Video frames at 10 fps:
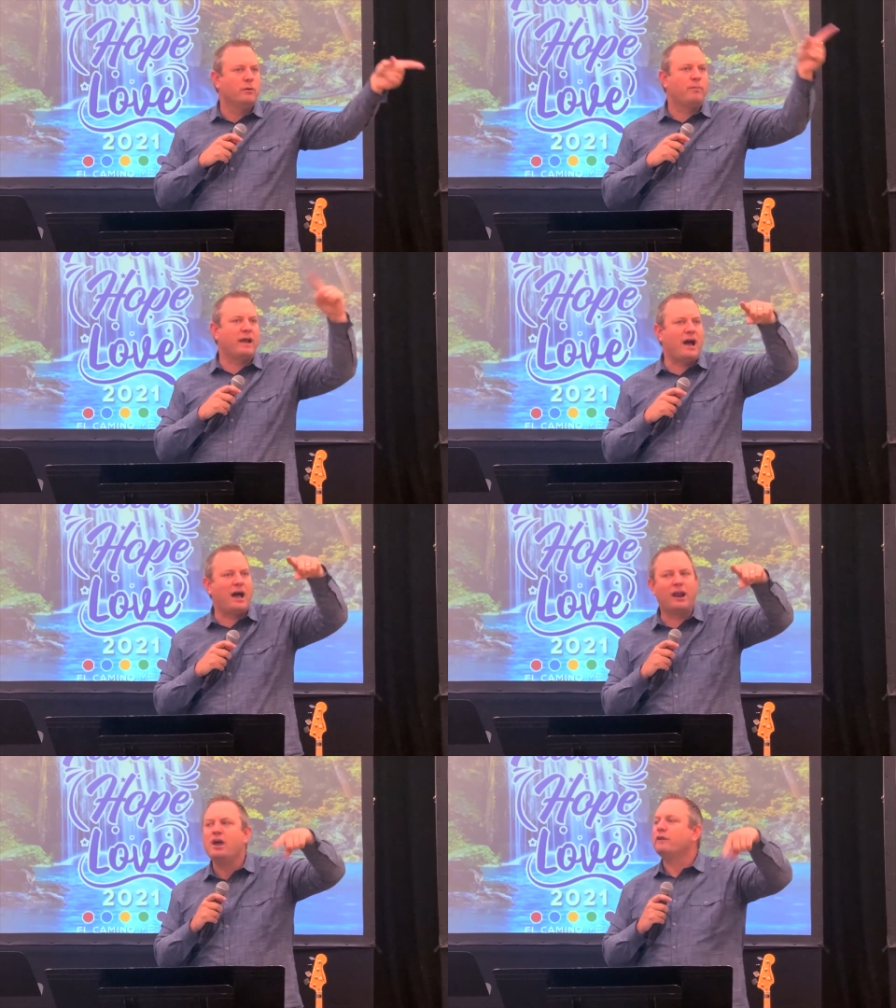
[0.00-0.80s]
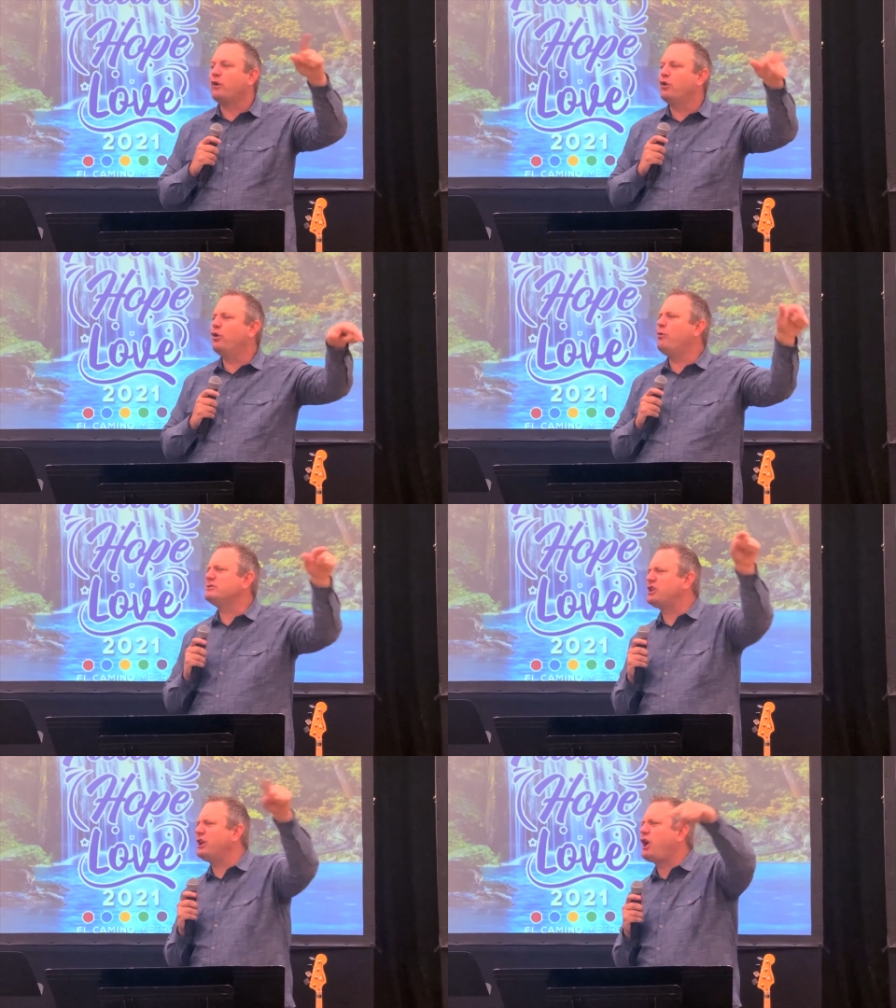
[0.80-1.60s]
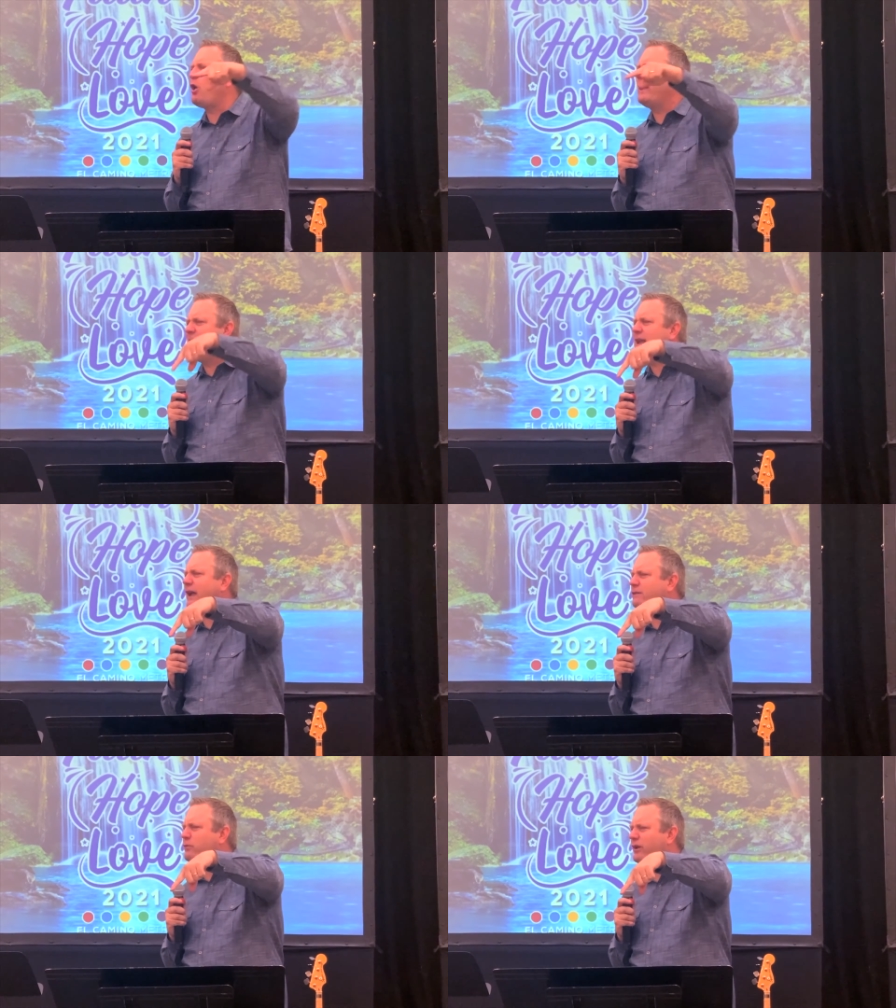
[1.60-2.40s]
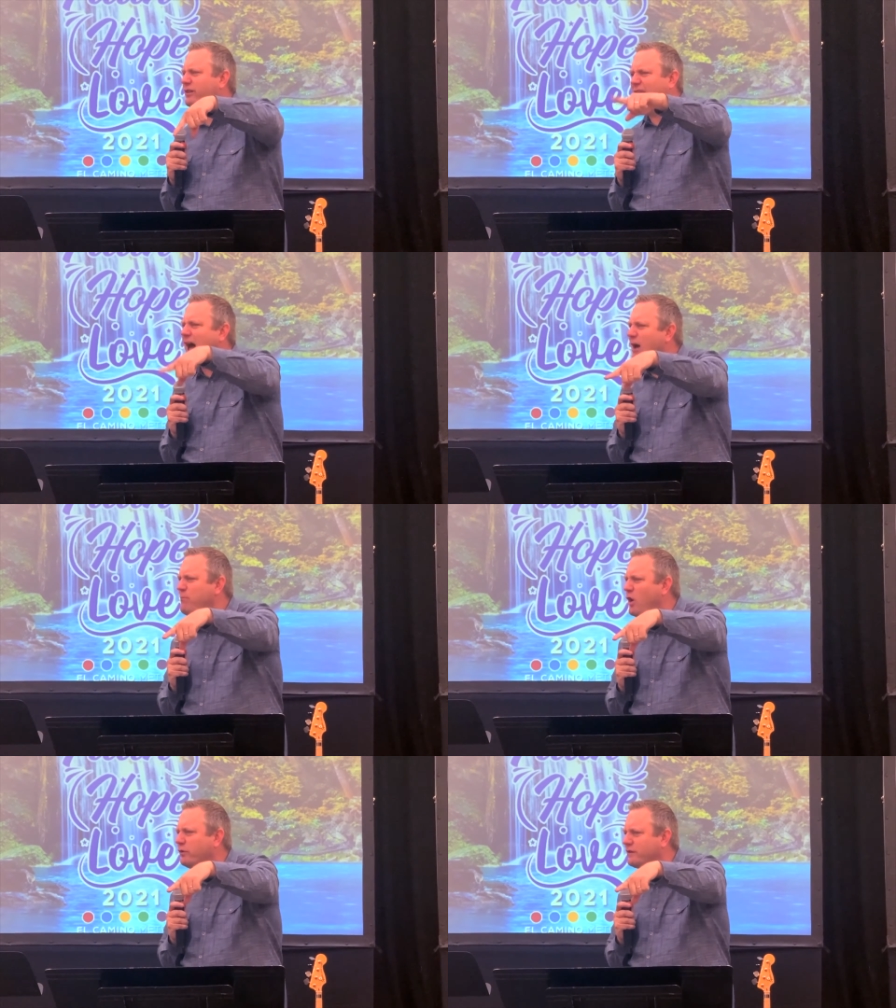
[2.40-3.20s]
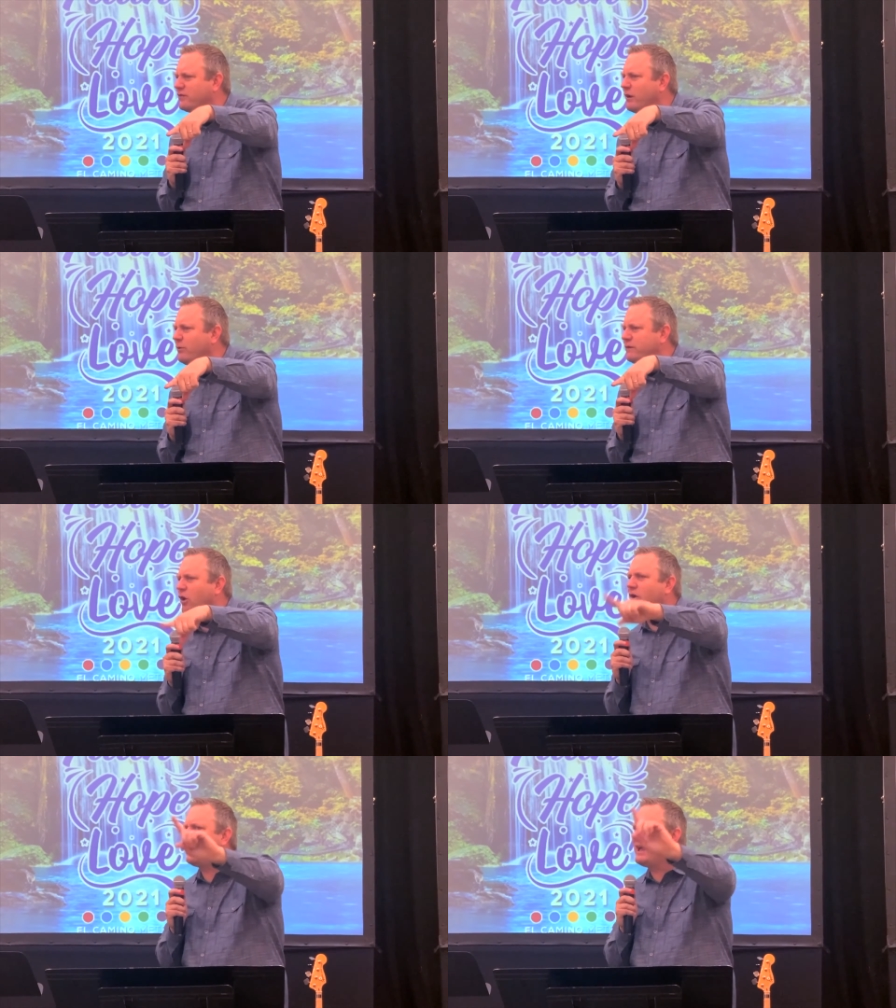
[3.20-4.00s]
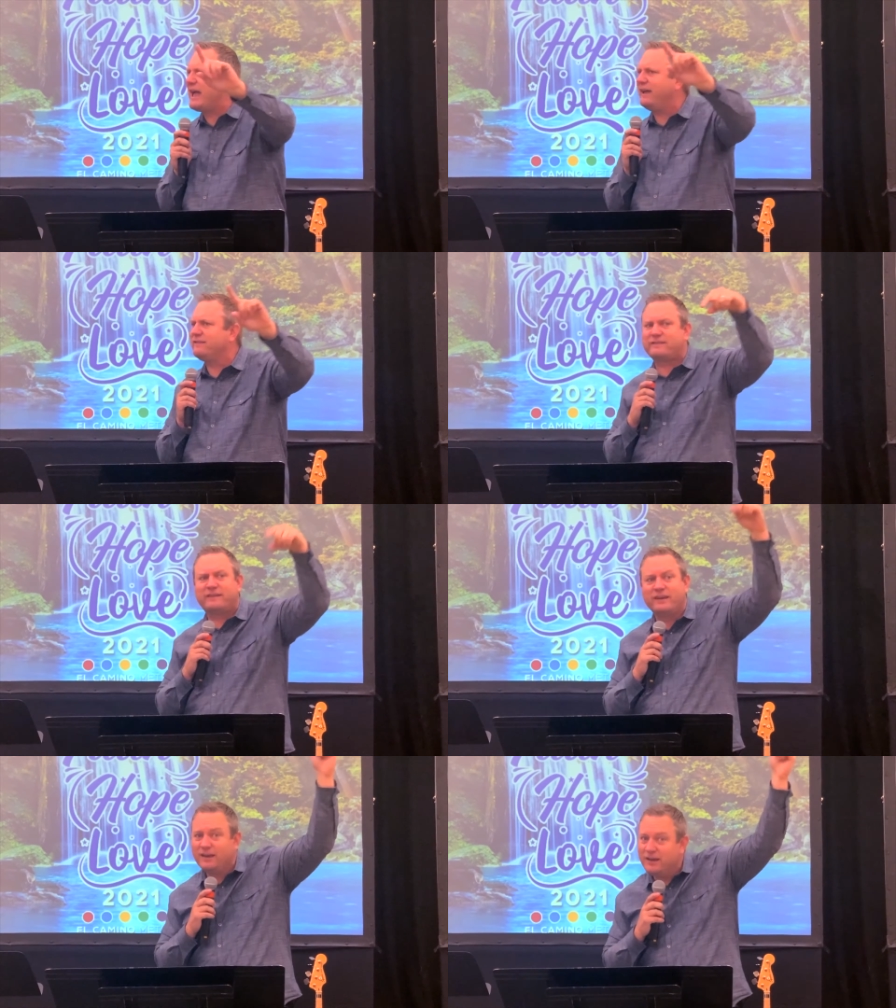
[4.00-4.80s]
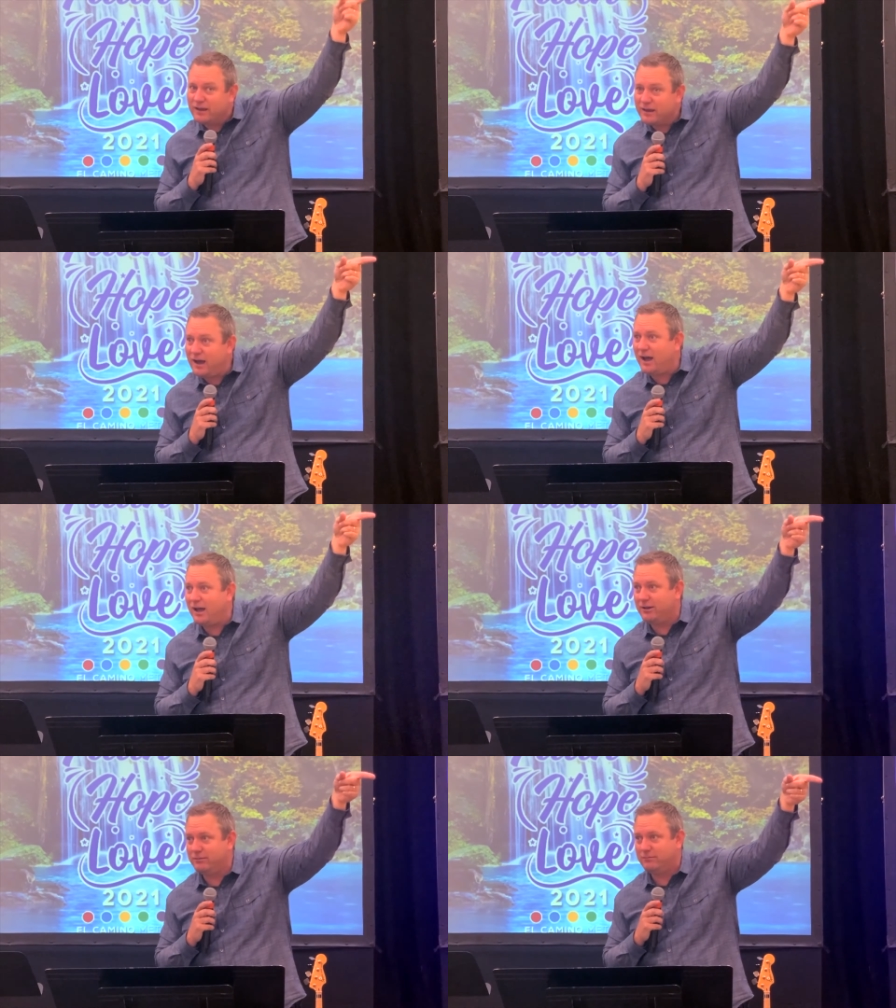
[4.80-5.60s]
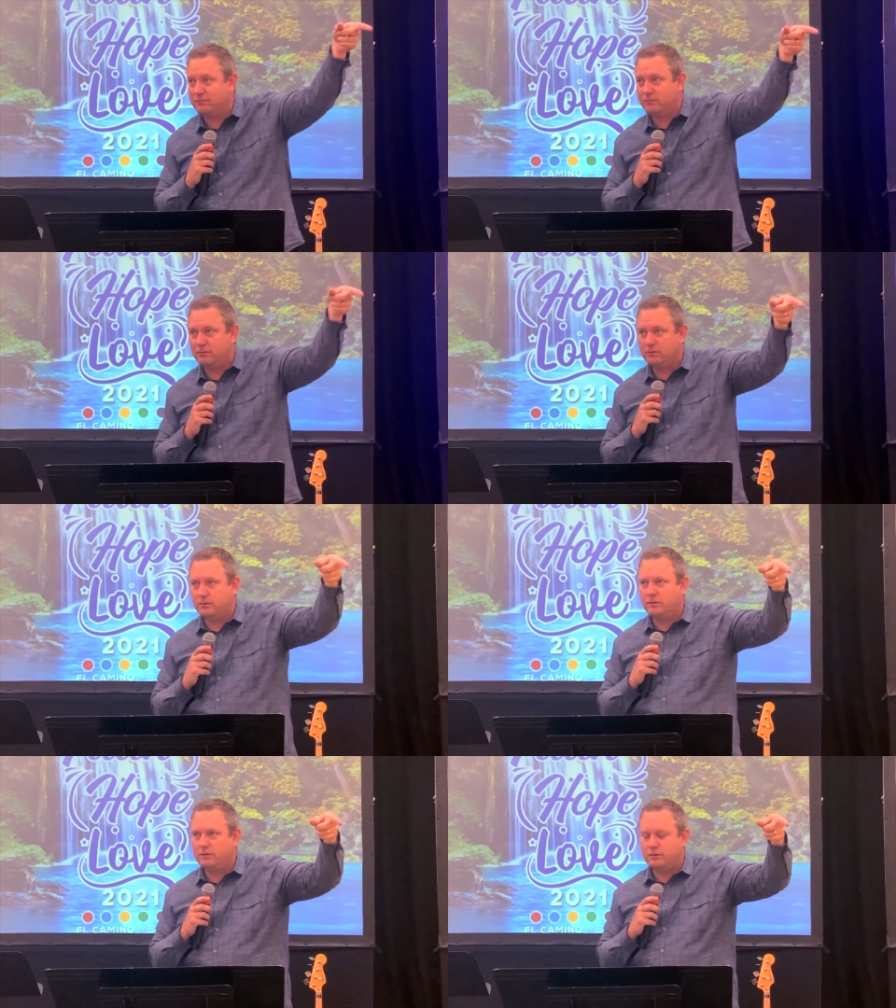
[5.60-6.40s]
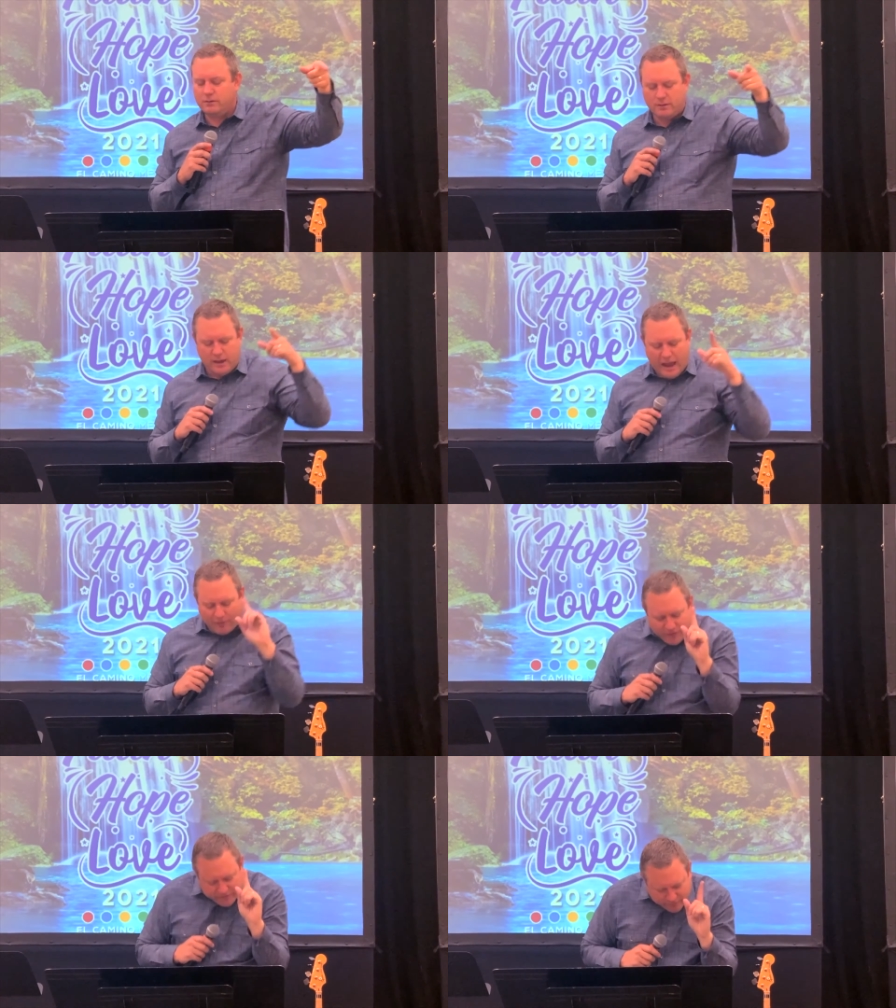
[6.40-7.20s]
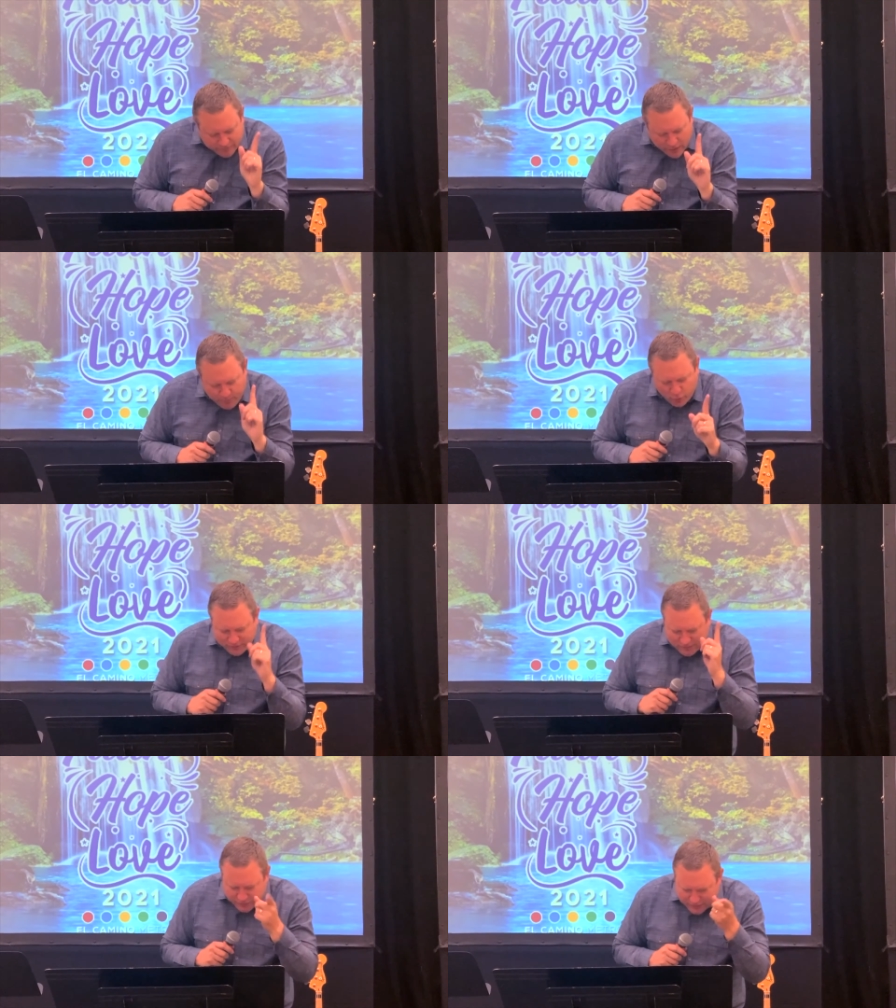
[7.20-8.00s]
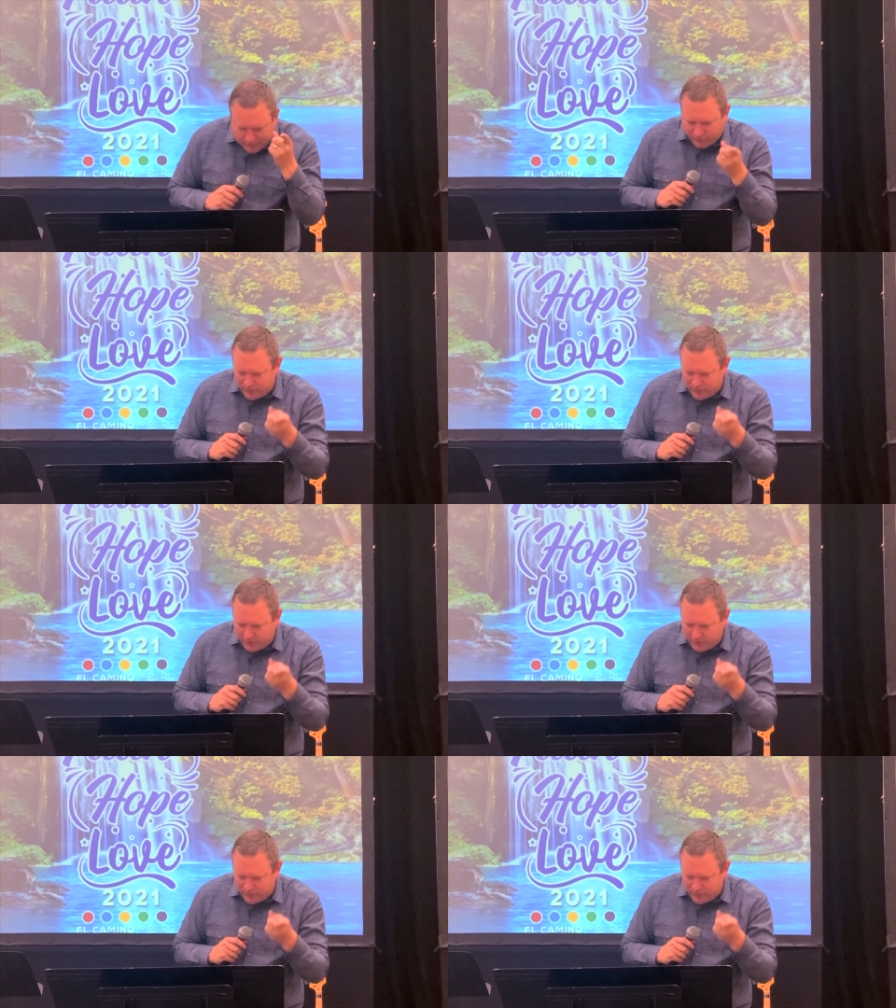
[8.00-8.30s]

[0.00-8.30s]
By God. So who was she going against really? Not Moses. She was going against God. And this is an important thing to